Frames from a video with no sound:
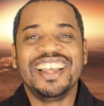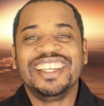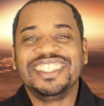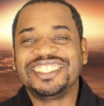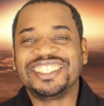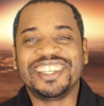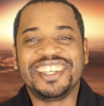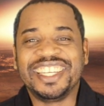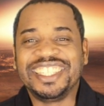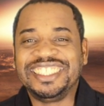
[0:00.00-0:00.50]

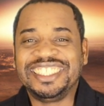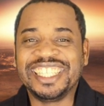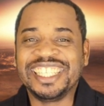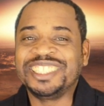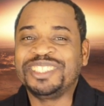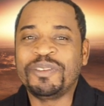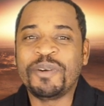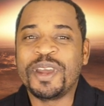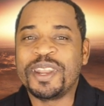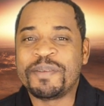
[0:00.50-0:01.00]
So it
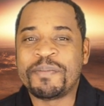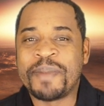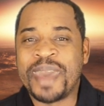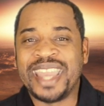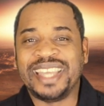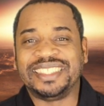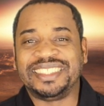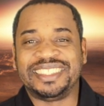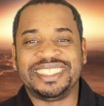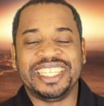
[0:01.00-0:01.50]
just wouldn't
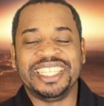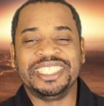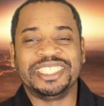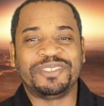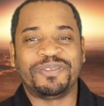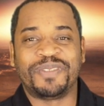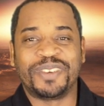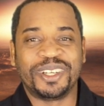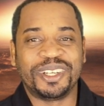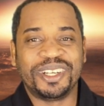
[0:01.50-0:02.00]
make
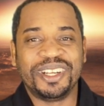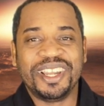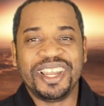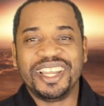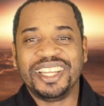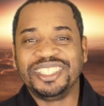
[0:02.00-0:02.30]
sense for